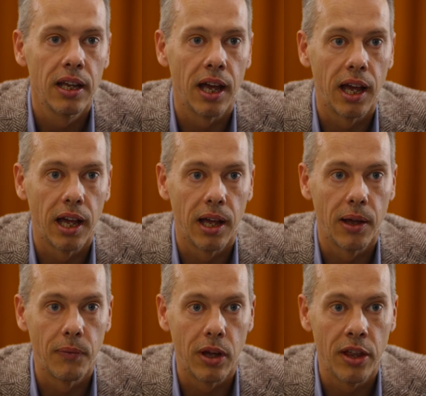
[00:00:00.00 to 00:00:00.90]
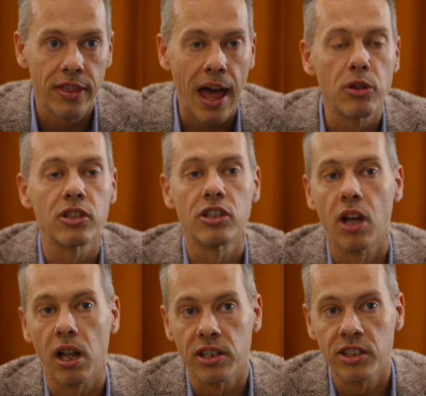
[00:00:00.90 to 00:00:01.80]

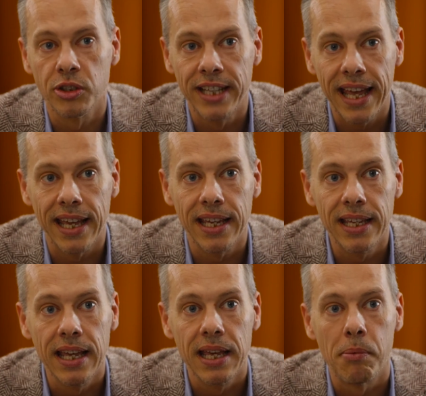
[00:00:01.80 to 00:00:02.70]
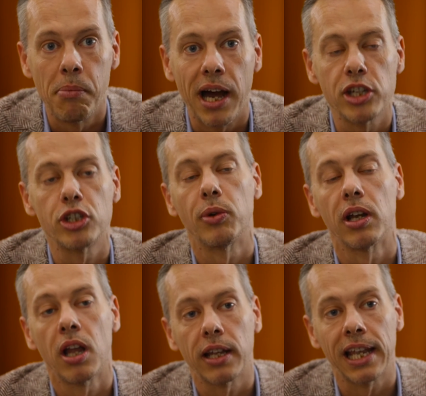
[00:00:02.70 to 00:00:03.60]
$1,000 today buys you
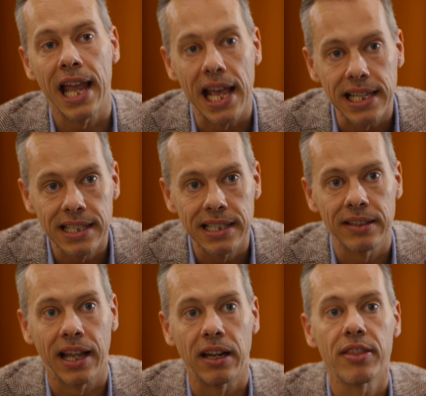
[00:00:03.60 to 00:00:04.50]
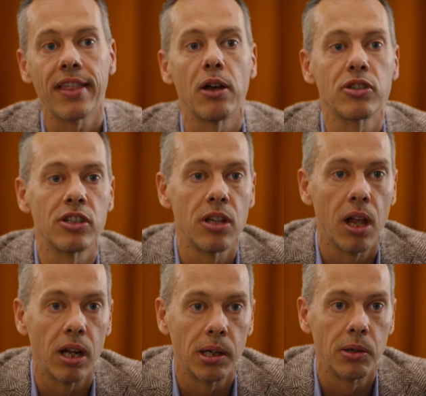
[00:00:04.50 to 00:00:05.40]
a lot less than
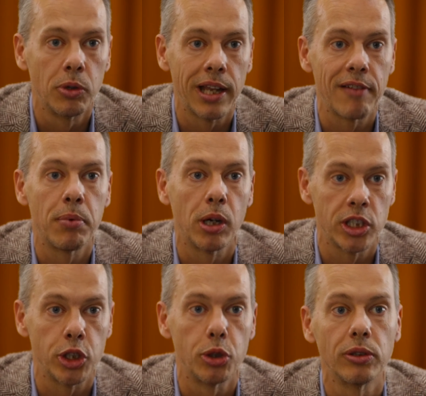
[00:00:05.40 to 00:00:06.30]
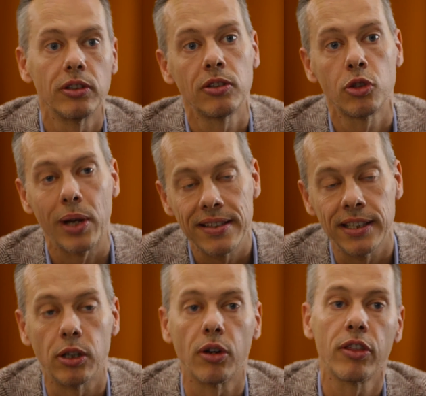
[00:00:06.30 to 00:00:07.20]
$1,000 would have bought you
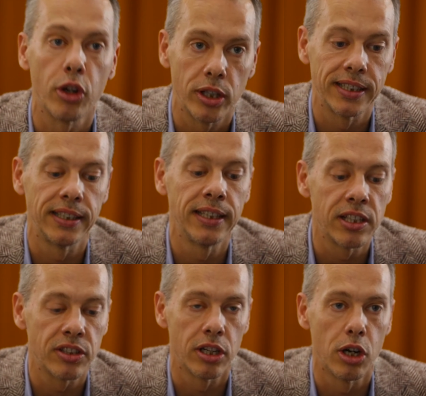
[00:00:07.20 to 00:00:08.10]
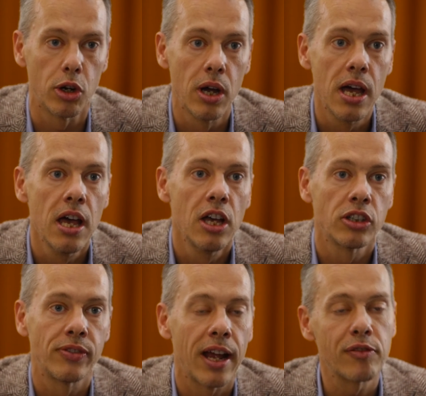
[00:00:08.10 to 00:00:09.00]
20 or 30 years ago.
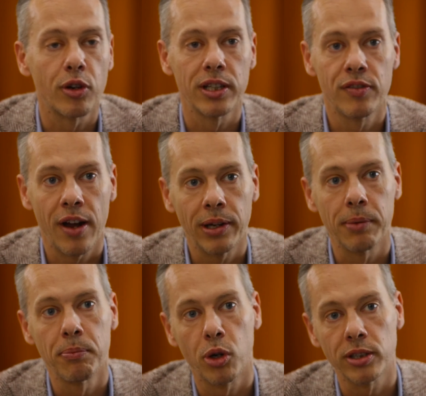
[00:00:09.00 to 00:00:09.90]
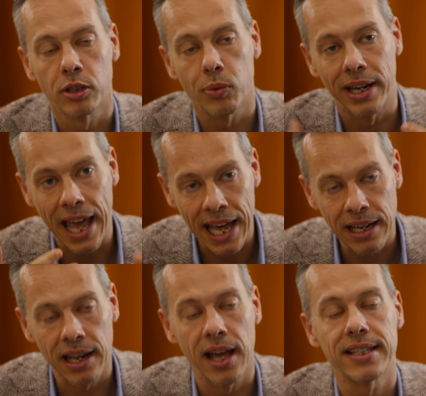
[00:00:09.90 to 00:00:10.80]
So therefore it's very important when
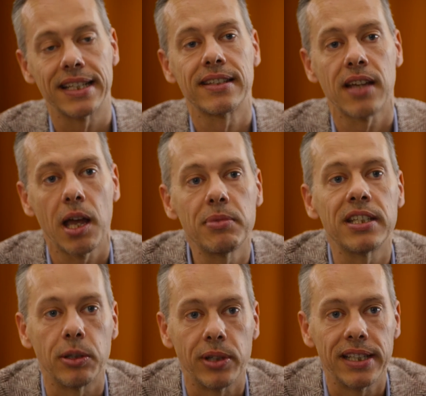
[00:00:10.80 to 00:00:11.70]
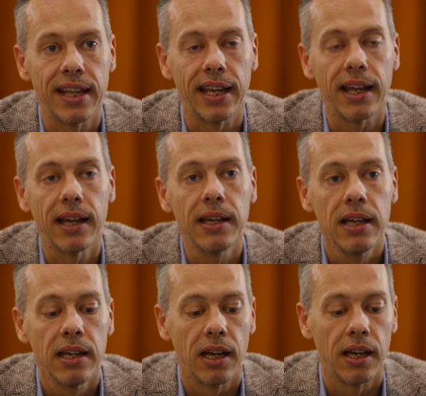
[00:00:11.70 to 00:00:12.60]
analyzing time series data
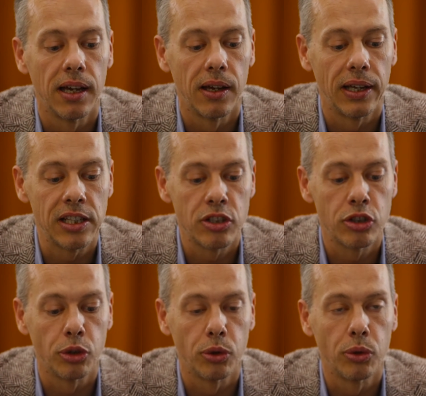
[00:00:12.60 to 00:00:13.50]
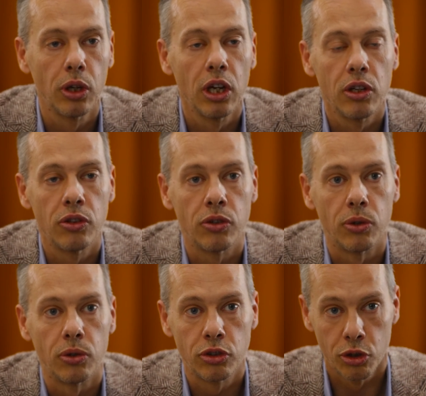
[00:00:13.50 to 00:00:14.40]
is to
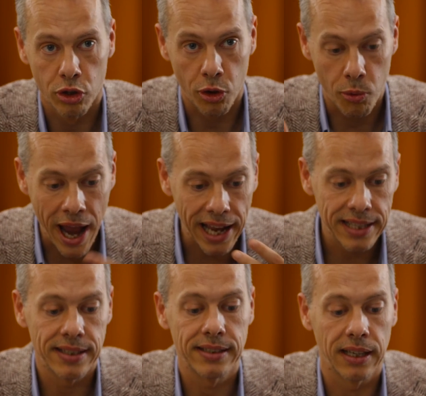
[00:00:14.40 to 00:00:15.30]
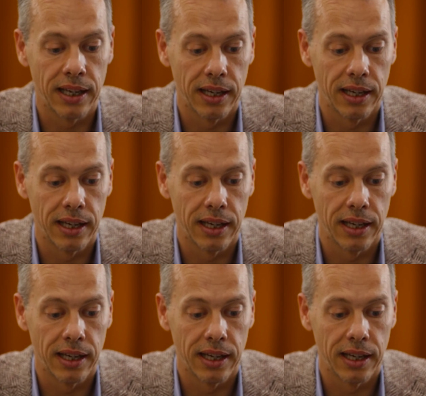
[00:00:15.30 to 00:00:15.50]
correct